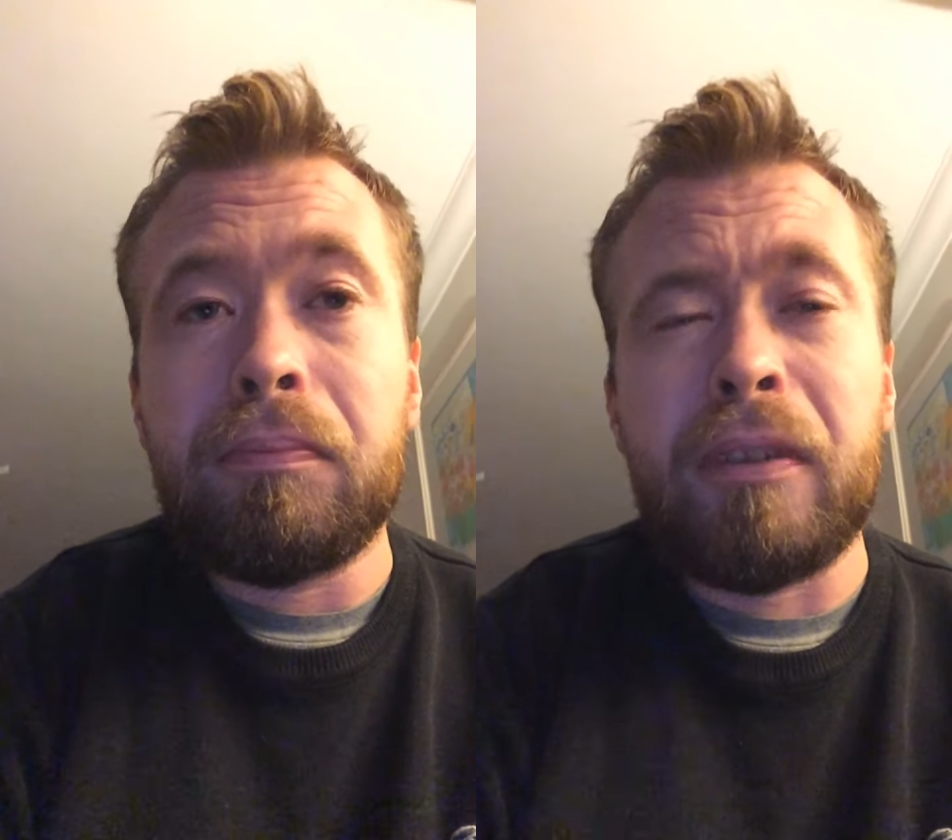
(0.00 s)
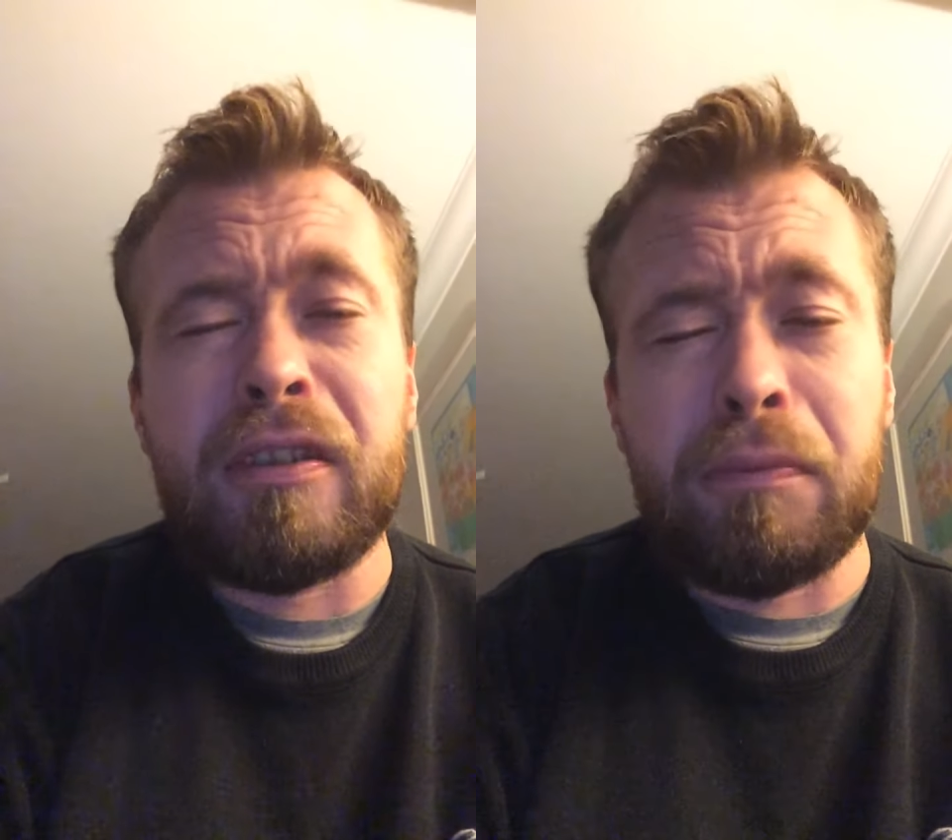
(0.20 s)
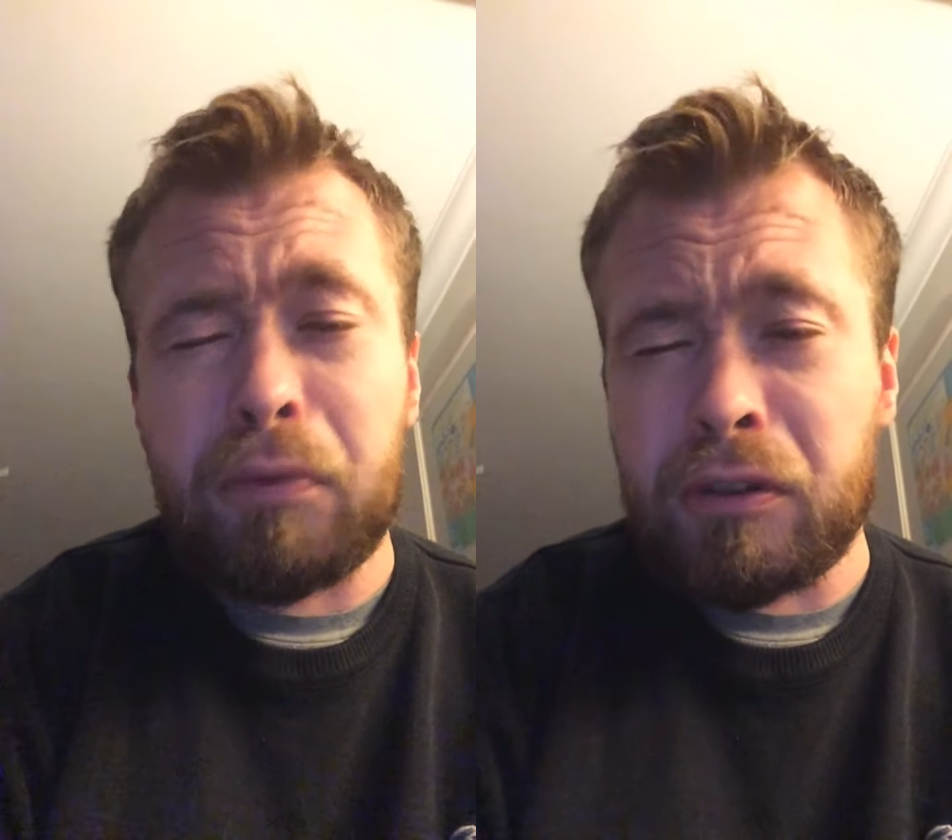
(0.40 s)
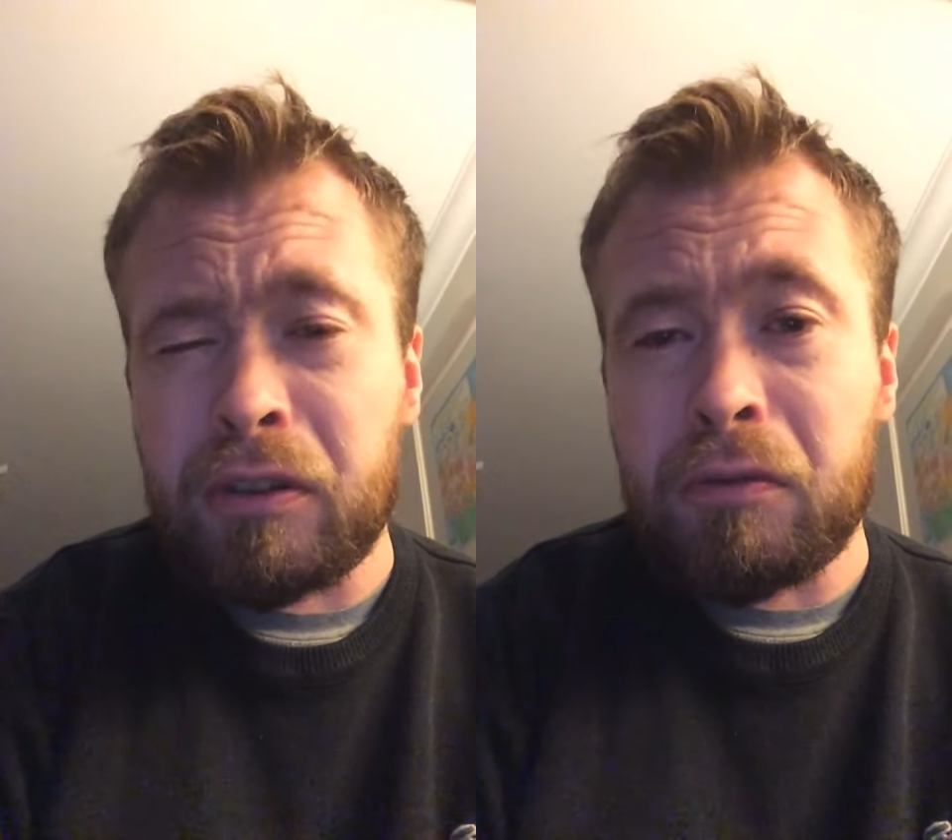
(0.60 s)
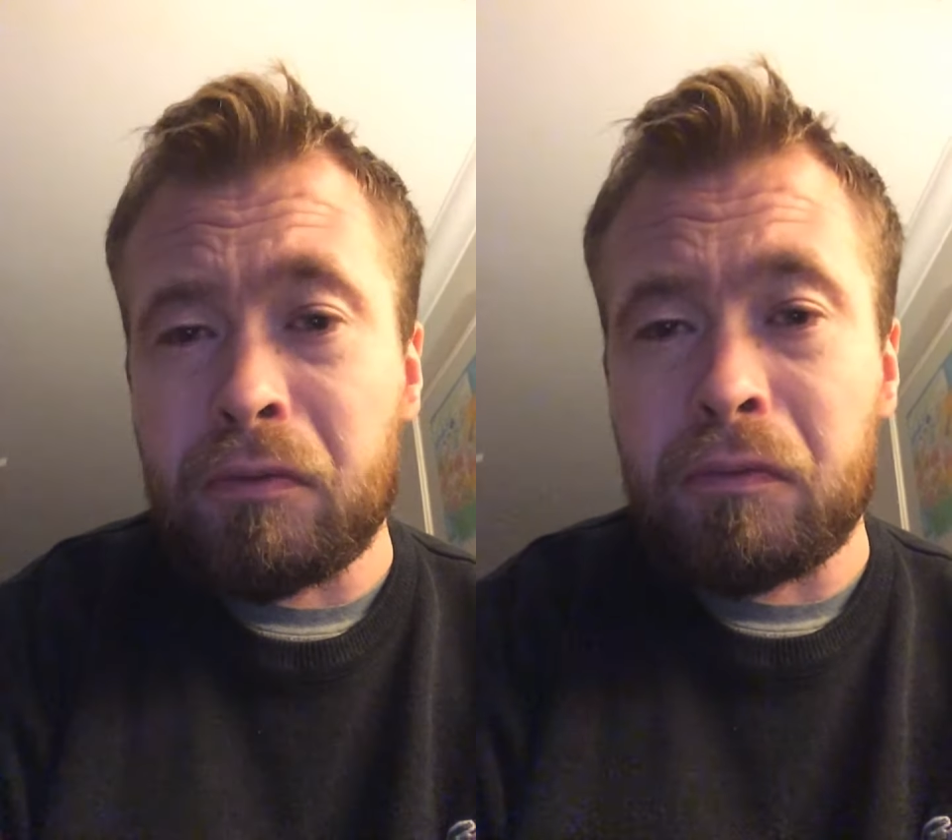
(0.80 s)
while
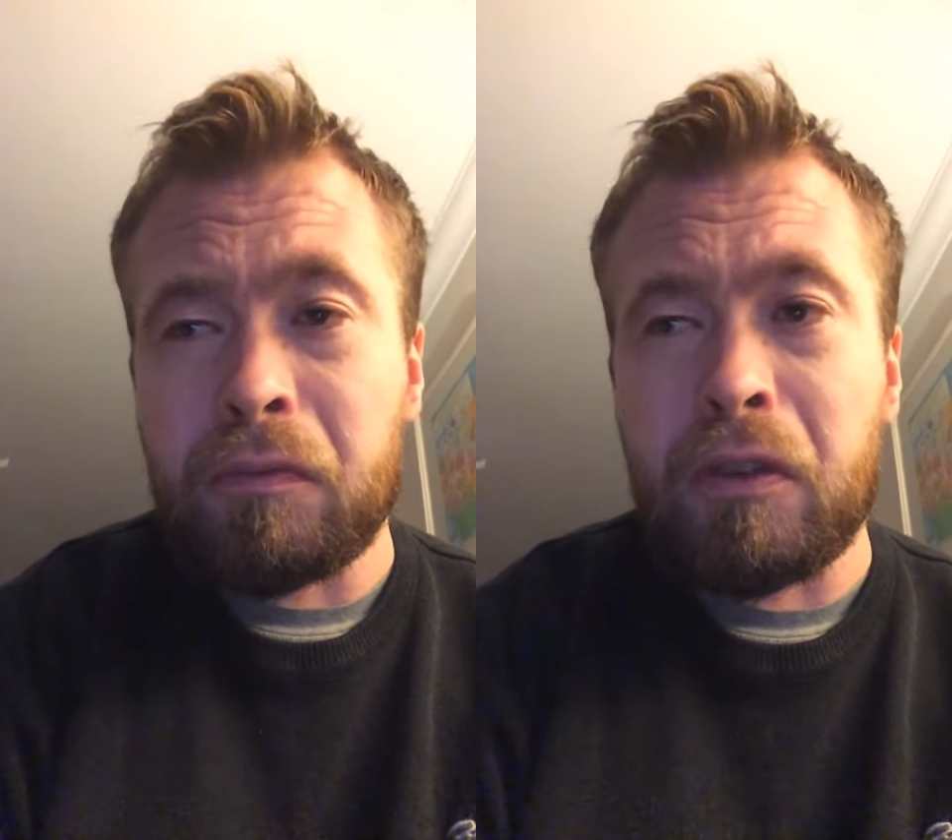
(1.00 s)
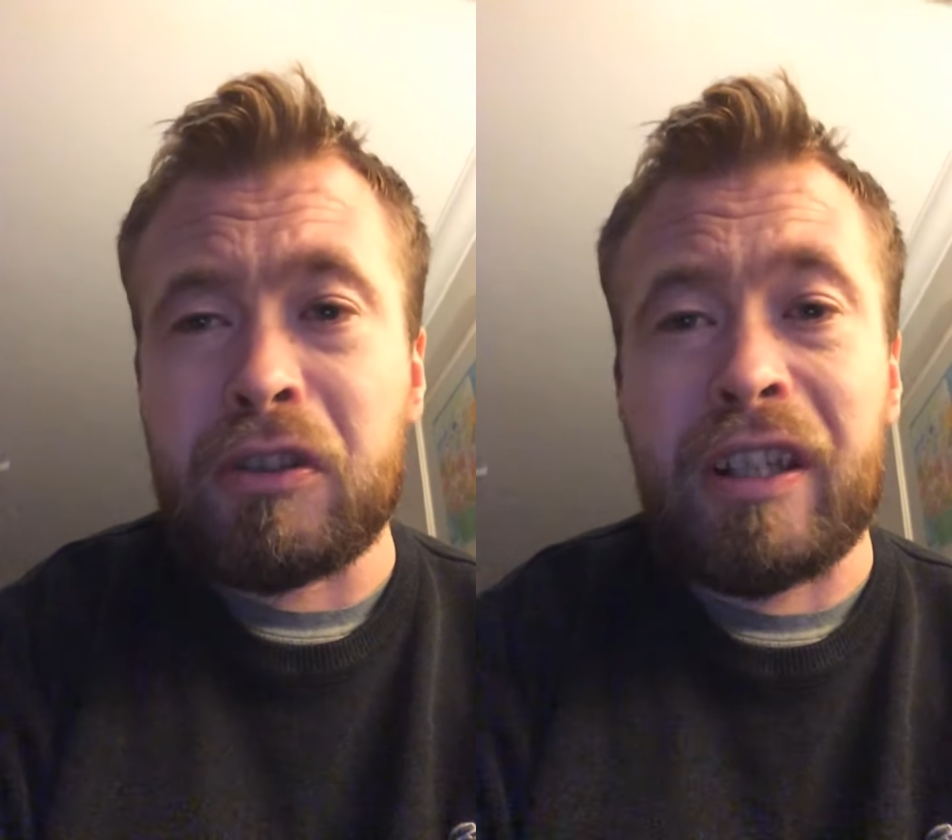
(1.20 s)
supporting those